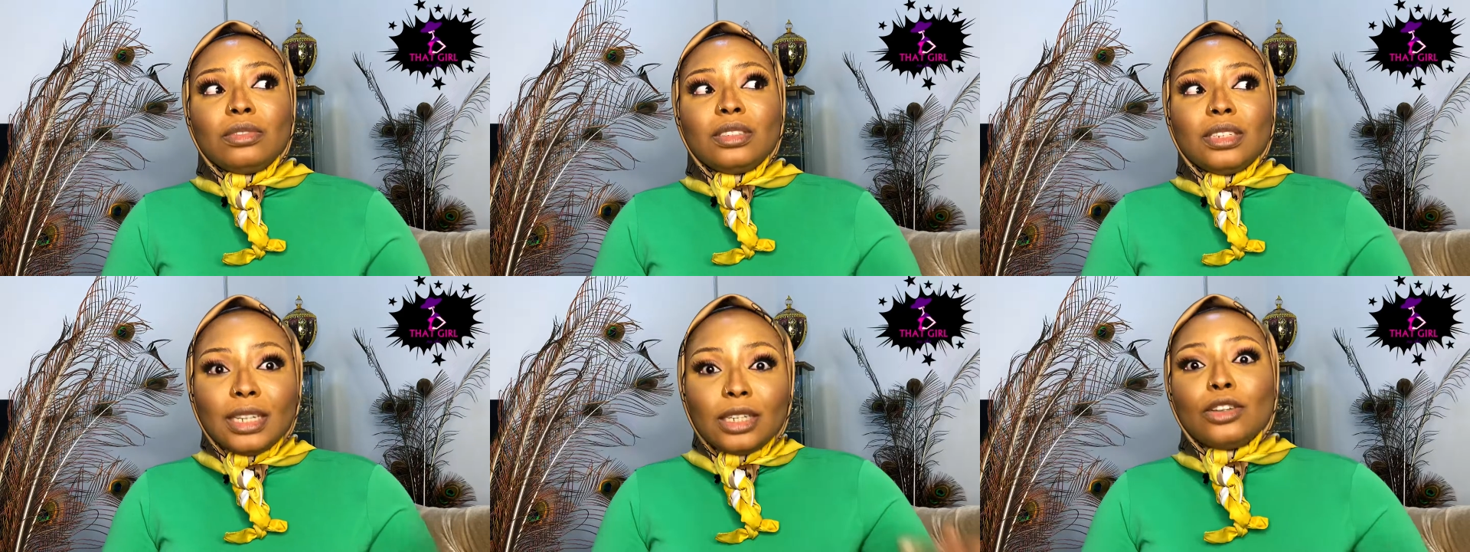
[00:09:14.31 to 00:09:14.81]

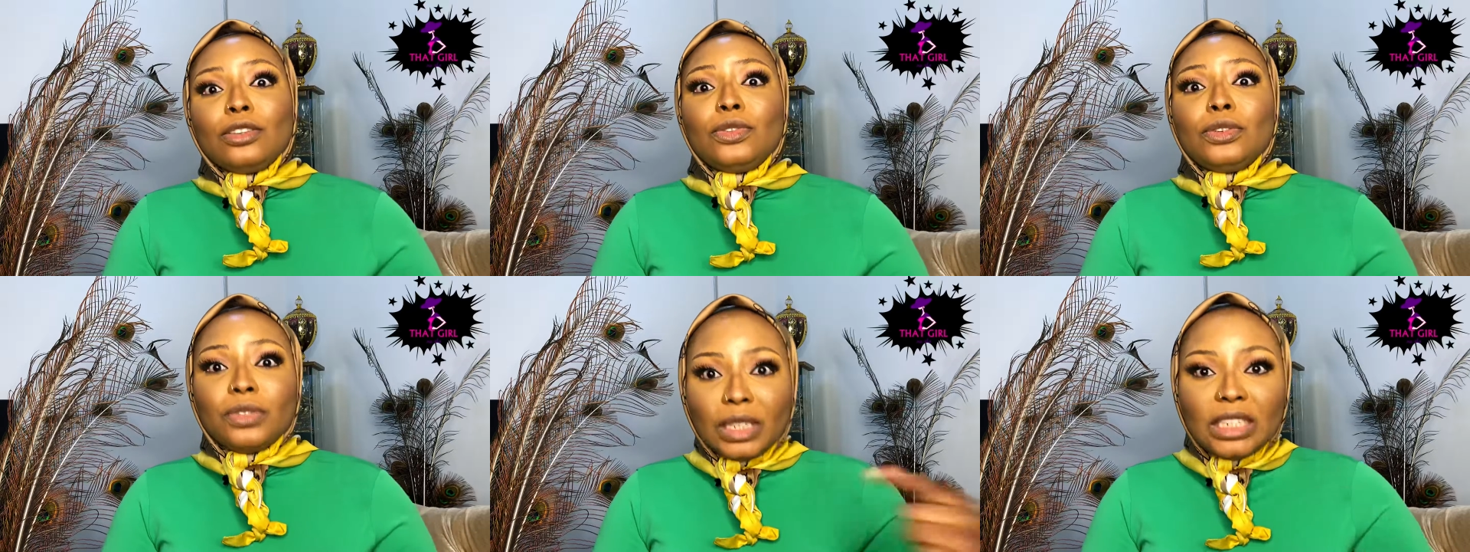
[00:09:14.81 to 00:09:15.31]
take care of
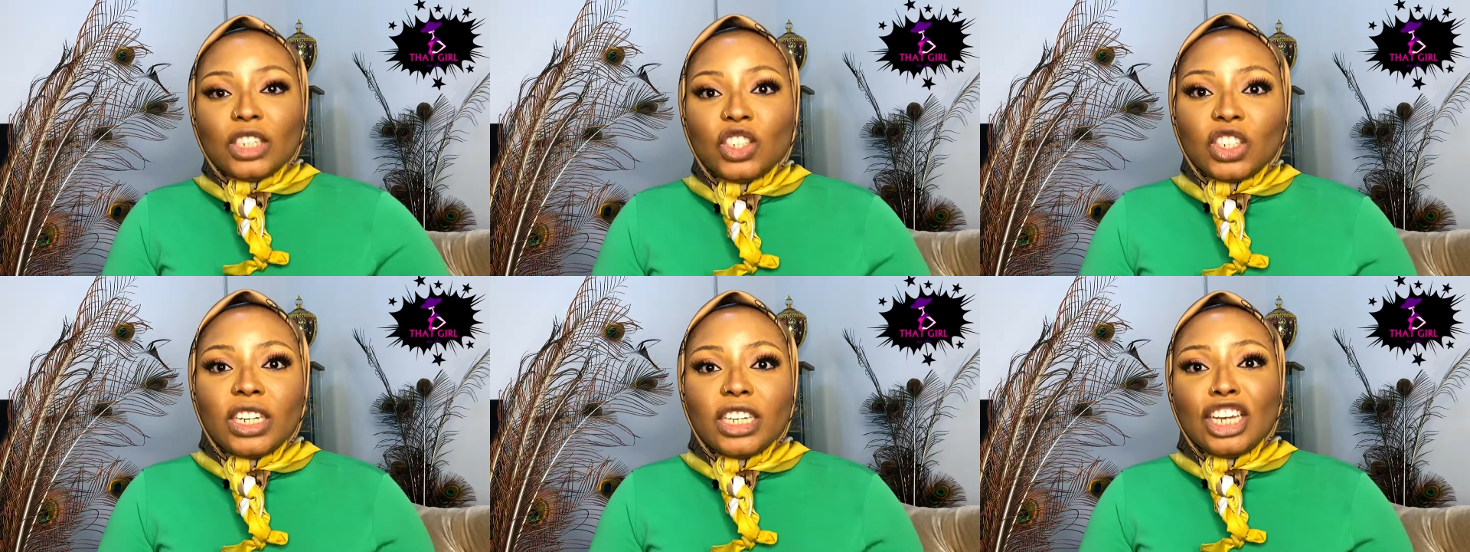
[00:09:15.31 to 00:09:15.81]
you
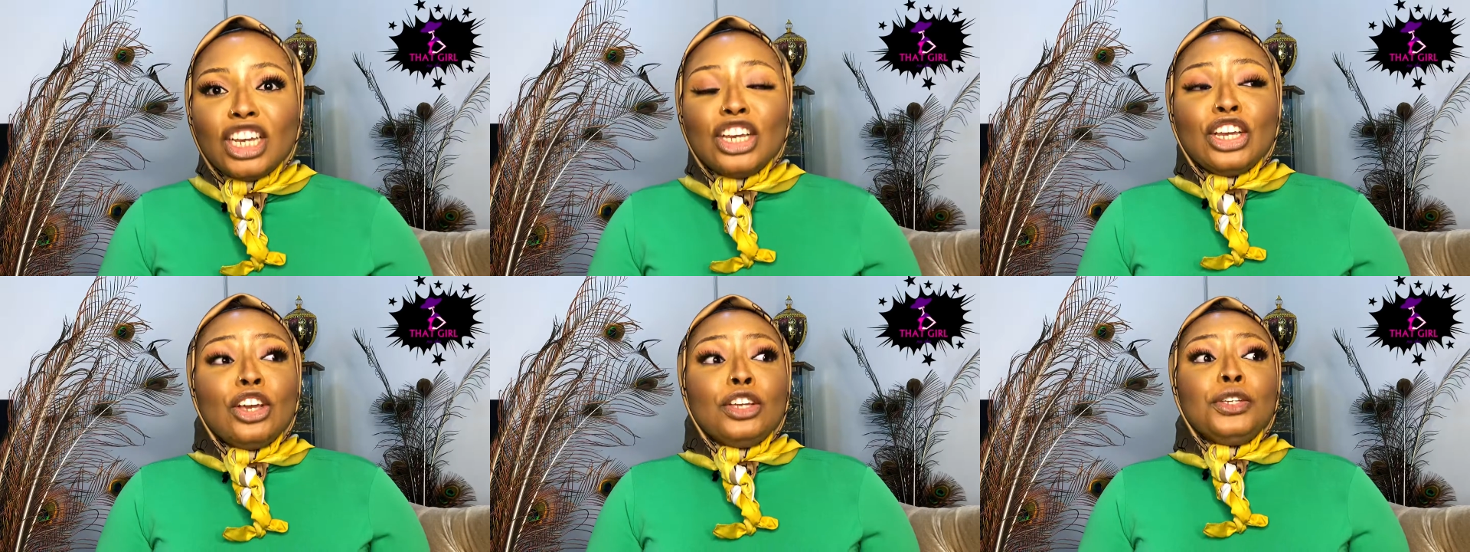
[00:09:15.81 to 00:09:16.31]
financially.
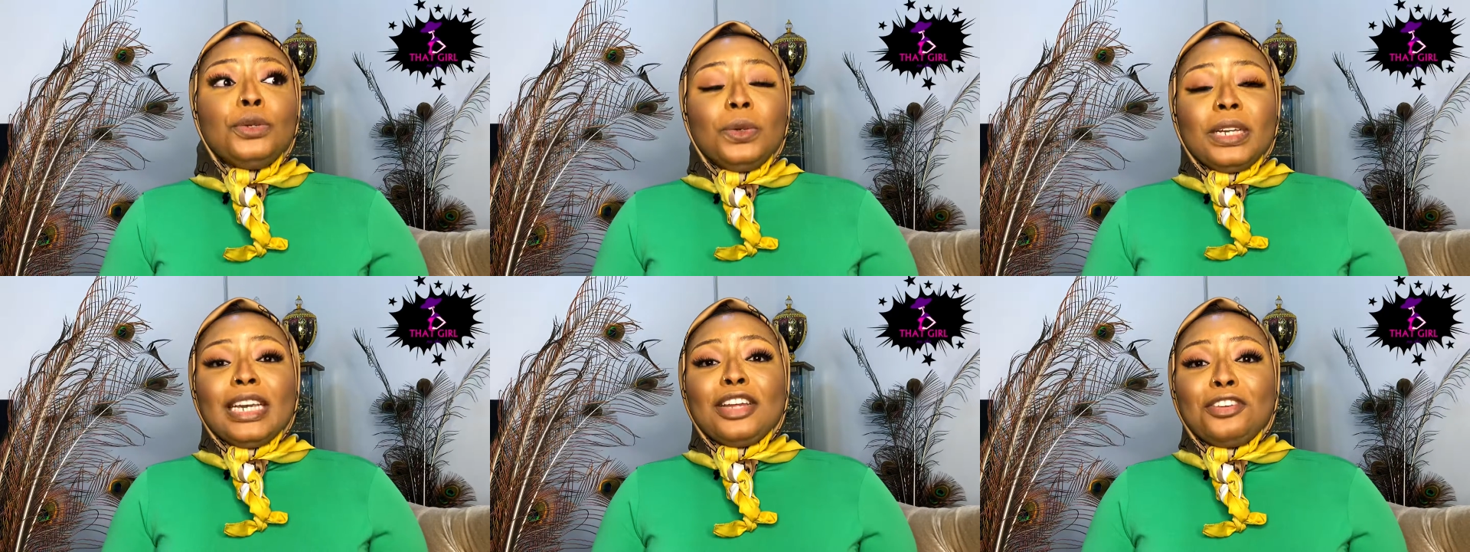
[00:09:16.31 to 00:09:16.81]
You
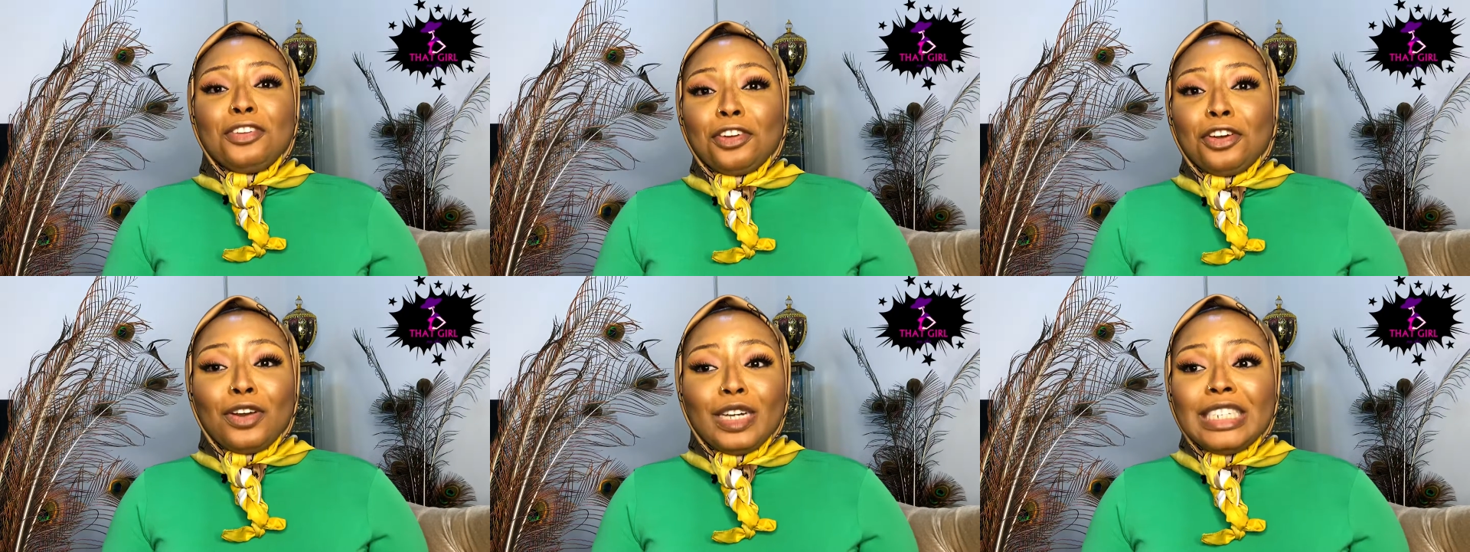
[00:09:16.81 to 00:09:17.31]

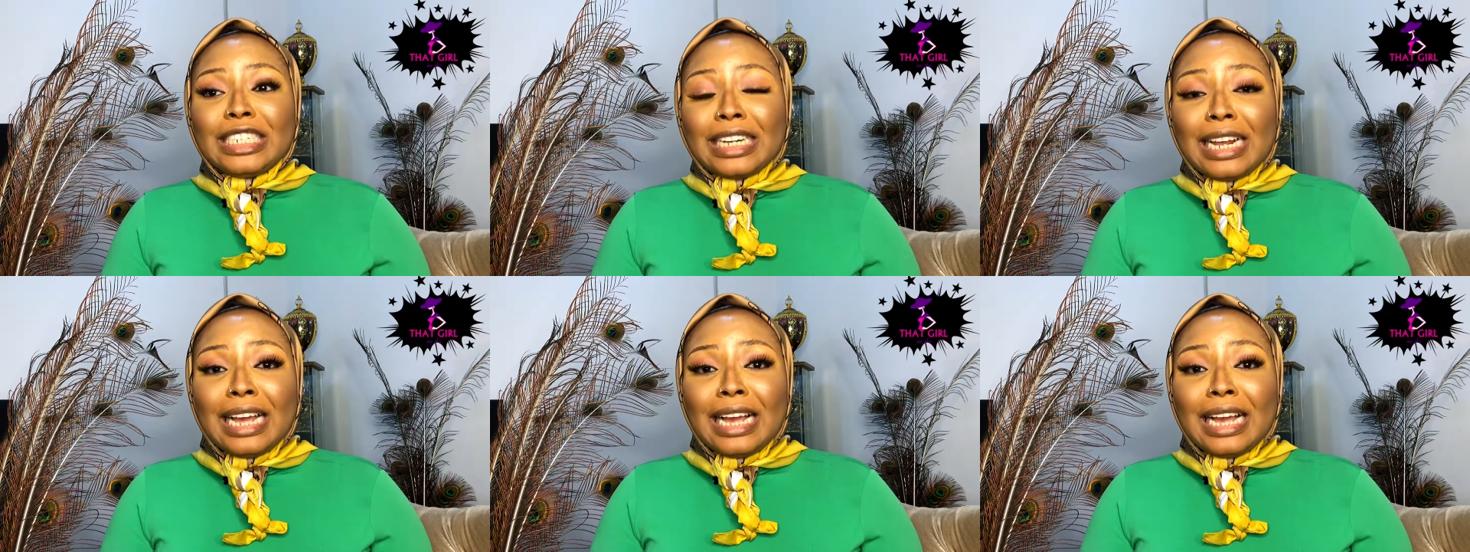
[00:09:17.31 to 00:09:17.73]
cannot